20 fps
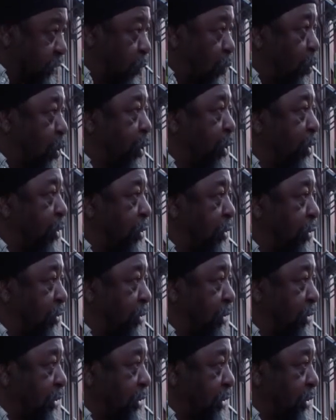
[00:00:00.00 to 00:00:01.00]
the world.
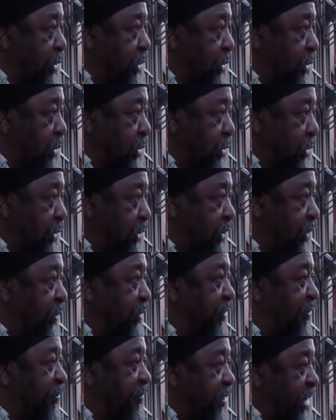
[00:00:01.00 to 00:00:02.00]

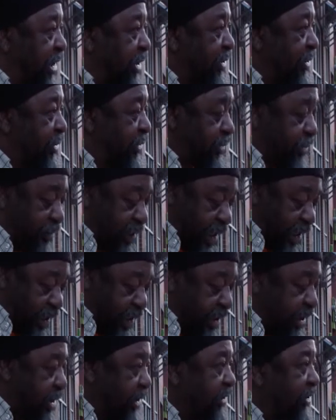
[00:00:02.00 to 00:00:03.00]
So the field
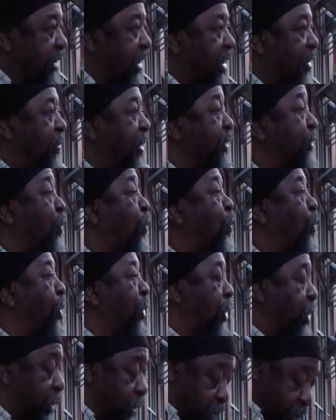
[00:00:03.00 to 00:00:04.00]
right here is talking about the
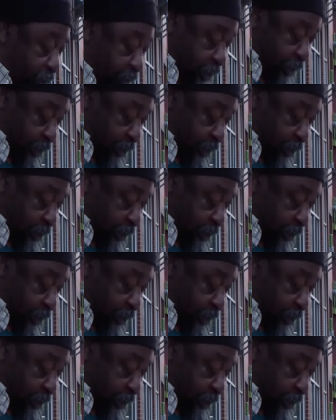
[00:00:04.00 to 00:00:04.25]
world.